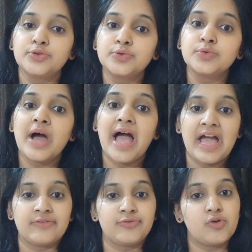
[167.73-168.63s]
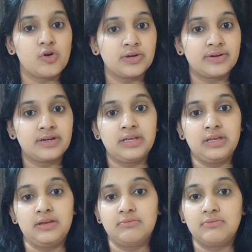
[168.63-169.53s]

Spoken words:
you have already,